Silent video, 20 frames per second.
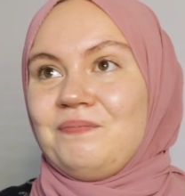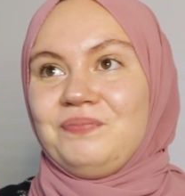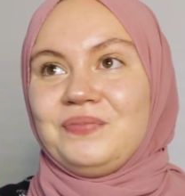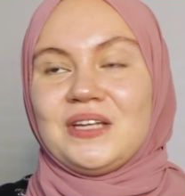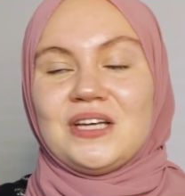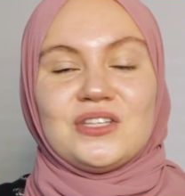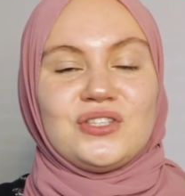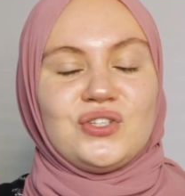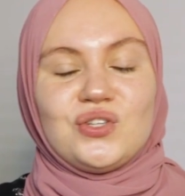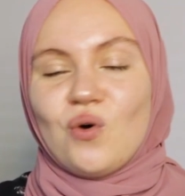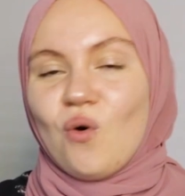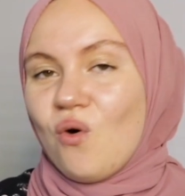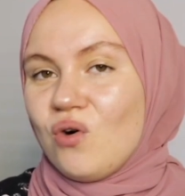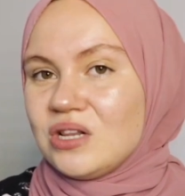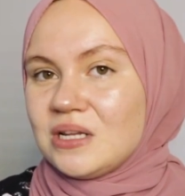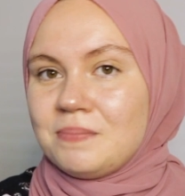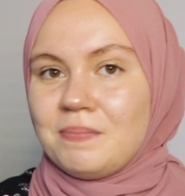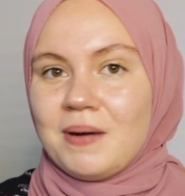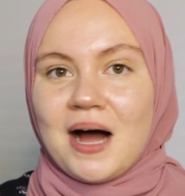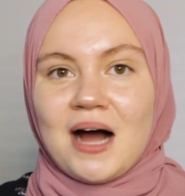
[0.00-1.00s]
It's all
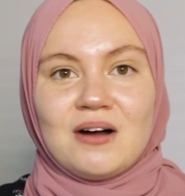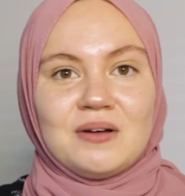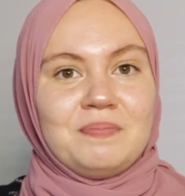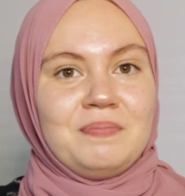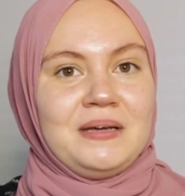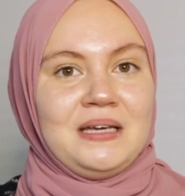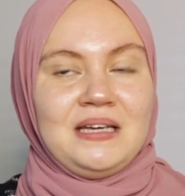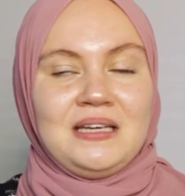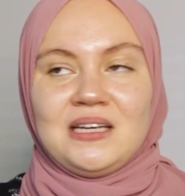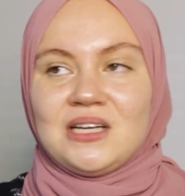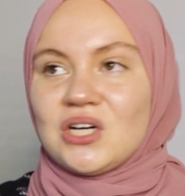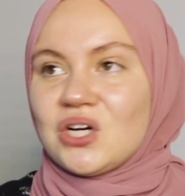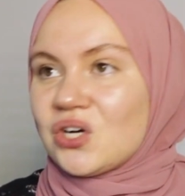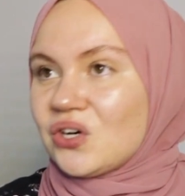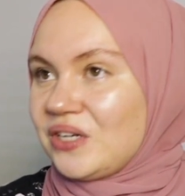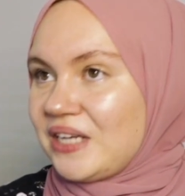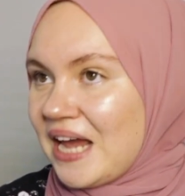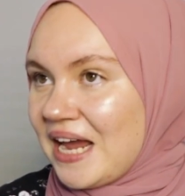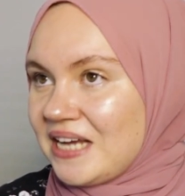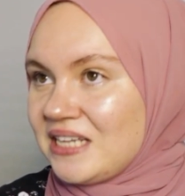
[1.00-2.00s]
about being
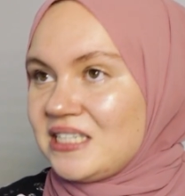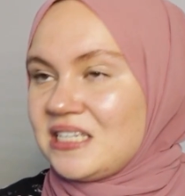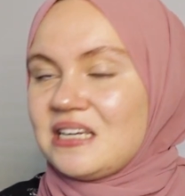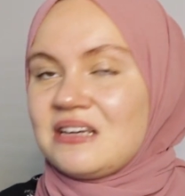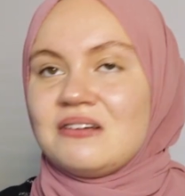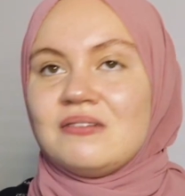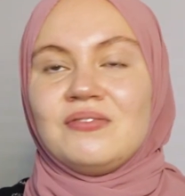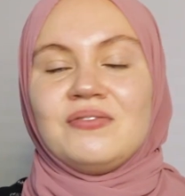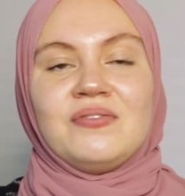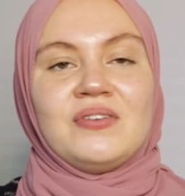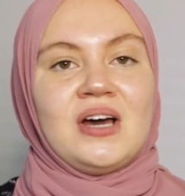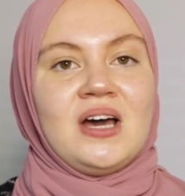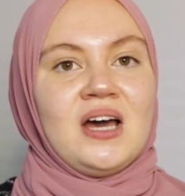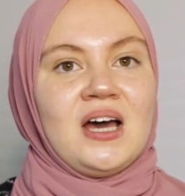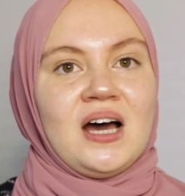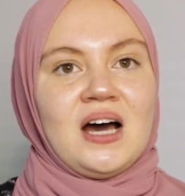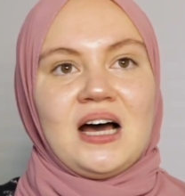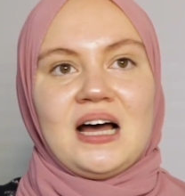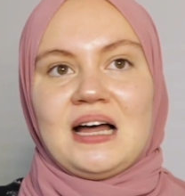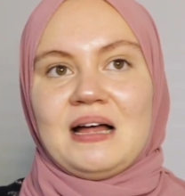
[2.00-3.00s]
creative
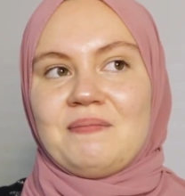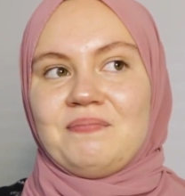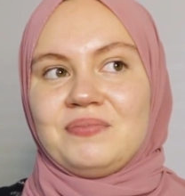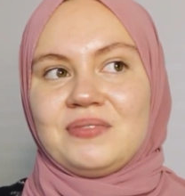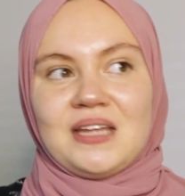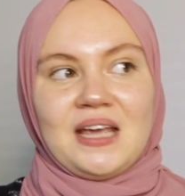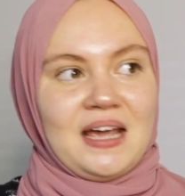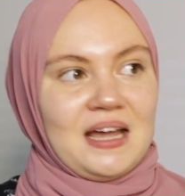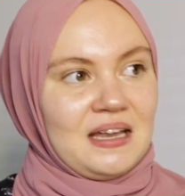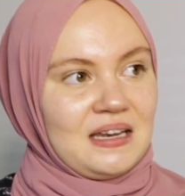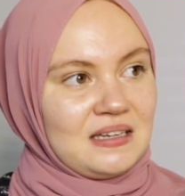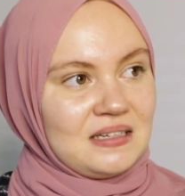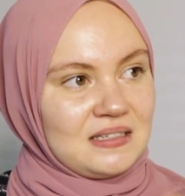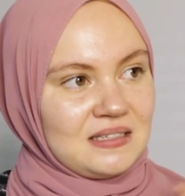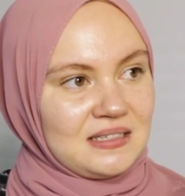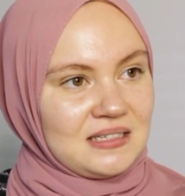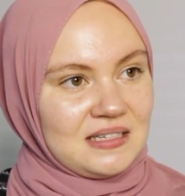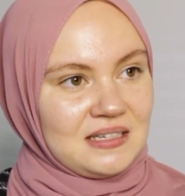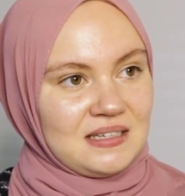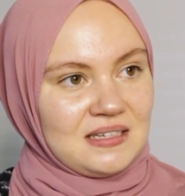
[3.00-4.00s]
and
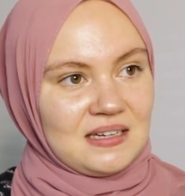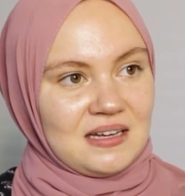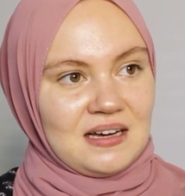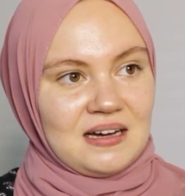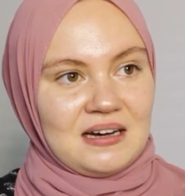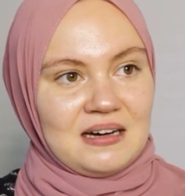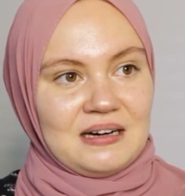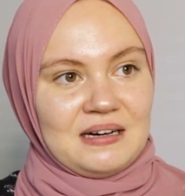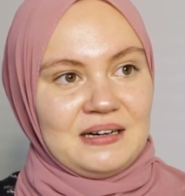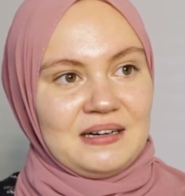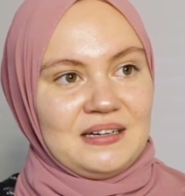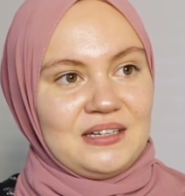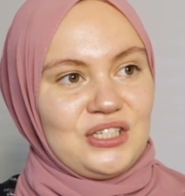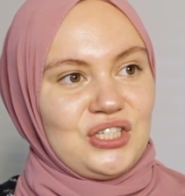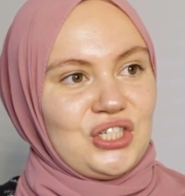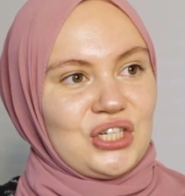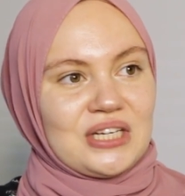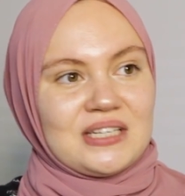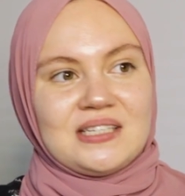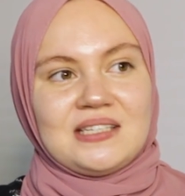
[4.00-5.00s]

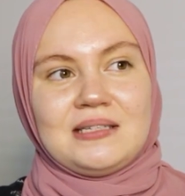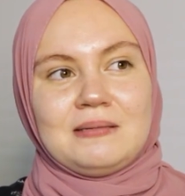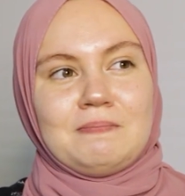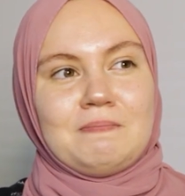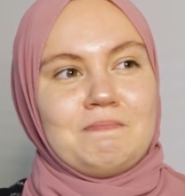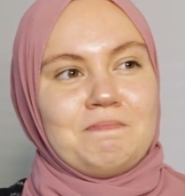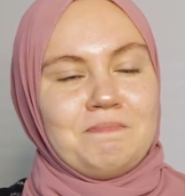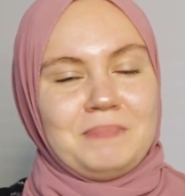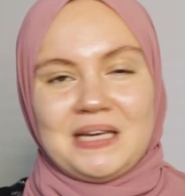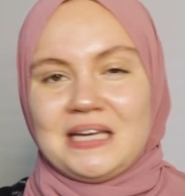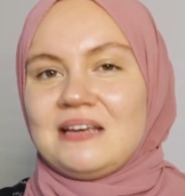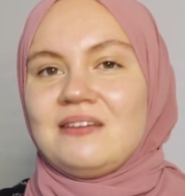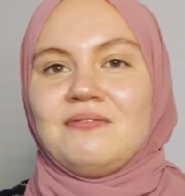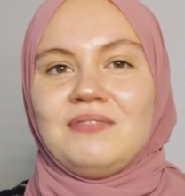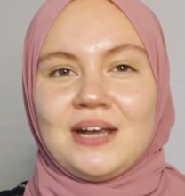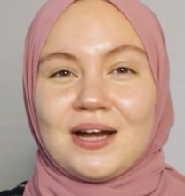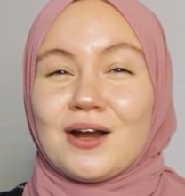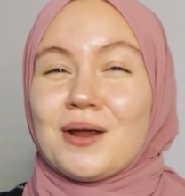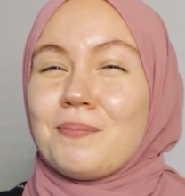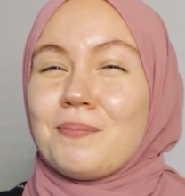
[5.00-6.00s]
just being very